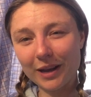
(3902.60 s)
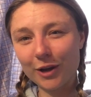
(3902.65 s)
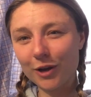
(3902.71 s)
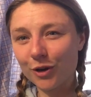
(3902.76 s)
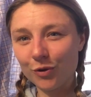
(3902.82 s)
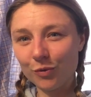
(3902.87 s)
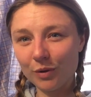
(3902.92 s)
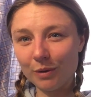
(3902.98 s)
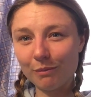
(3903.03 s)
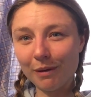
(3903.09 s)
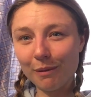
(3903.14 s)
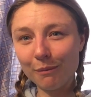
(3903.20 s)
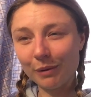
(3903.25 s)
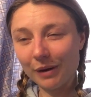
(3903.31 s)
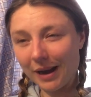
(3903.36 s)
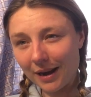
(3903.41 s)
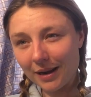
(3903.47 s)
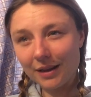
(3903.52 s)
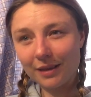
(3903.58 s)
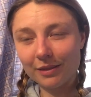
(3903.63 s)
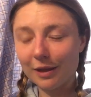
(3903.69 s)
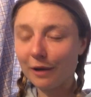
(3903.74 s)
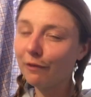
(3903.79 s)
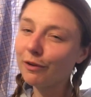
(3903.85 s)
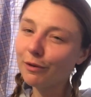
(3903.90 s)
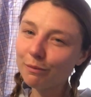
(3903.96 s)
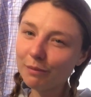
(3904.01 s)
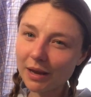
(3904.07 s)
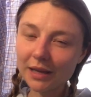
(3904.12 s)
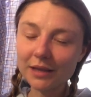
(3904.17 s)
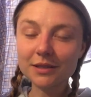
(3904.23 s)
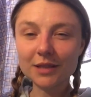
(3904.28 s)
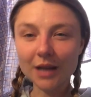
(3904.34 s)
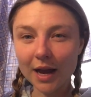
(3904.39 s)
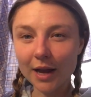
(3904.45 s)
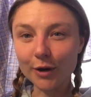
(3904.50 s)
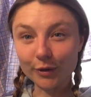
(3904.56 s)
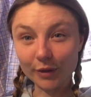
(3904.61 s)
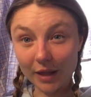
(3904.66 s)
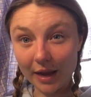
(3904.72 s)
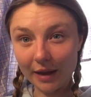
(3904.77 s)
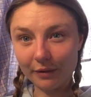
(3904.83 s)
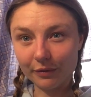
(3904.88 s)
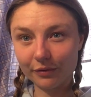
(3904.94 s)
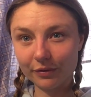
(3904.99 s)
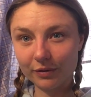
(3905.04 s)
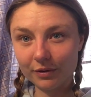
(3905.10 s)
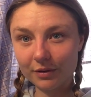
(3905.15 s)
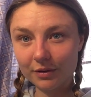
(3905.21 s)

couldn't remember anything from my entire life.